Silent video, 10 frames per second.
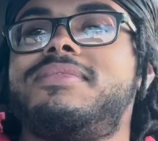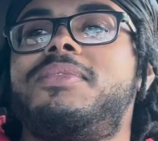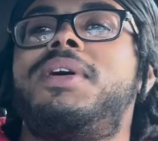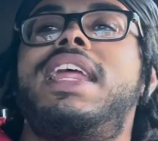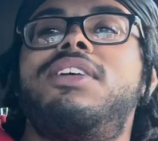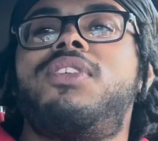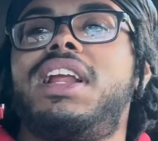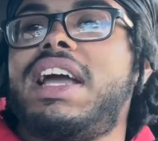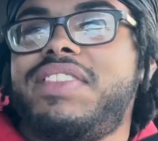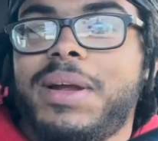when they
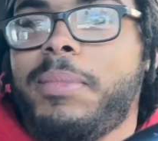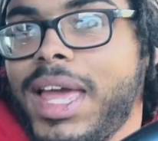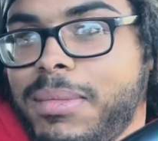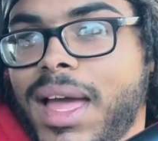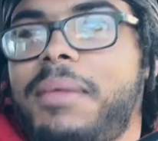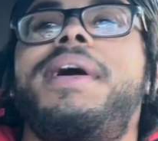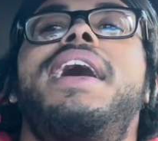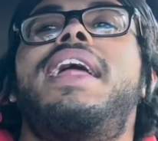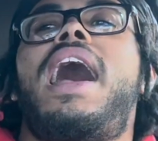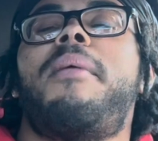running after baby, I'm
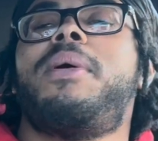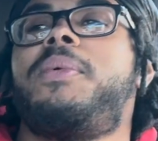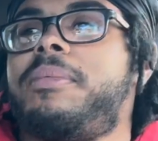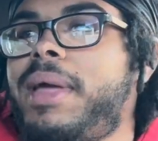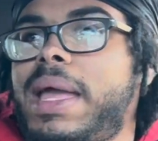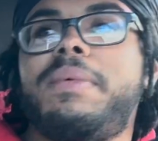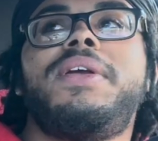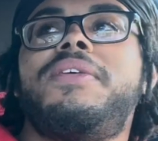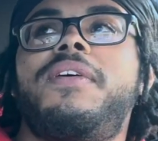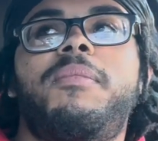kind of hopping with baby,
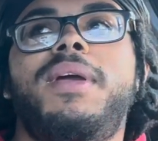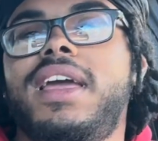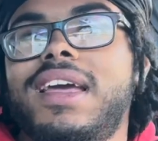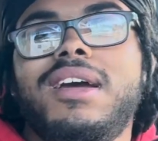you feel me?